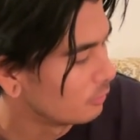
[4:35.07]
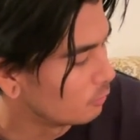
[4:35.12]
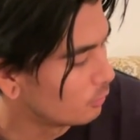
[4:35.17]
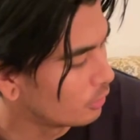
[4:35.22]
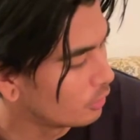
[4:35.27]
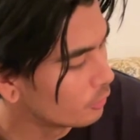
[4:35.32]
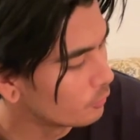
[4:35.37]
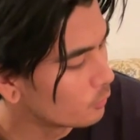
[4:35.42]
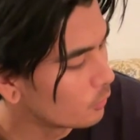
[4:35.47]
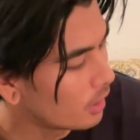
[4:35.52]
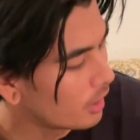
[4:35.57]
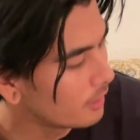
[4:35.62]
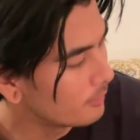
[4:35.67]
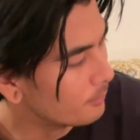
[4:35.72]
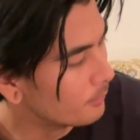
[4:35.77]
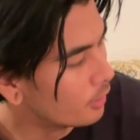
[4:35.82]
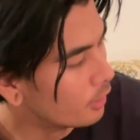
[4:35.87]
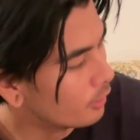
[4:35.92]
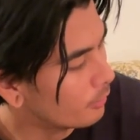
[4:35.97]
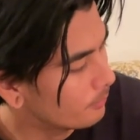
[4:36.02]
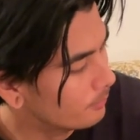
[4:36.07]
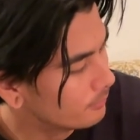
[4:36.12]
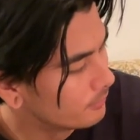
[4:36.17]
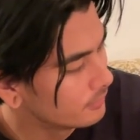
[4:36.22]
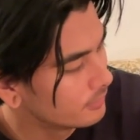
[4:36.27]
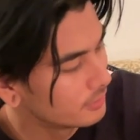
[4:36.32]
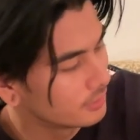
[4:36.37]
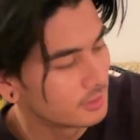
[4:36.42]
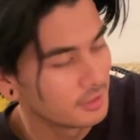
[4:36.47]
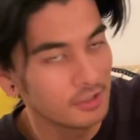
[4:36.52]
Worldwide Mob.
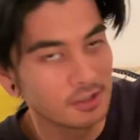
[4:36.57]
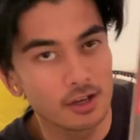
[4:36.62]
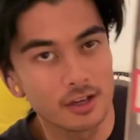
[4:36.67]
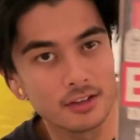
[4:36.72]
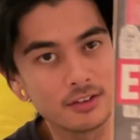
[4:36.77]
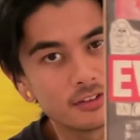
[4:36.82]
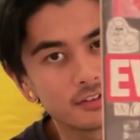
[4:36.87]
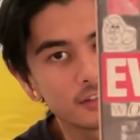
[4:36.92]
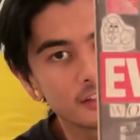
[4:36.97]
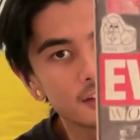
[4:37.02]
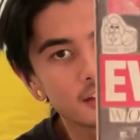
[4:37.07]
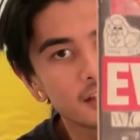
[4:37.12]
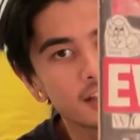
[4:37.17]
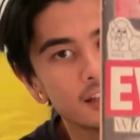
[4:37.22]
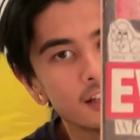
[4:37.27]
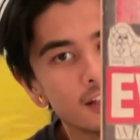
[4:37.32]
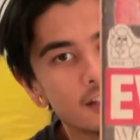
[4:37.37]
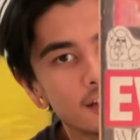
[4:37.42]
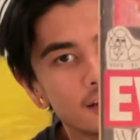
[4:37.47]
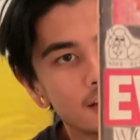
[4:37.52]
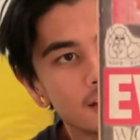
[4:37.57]
You guys see that?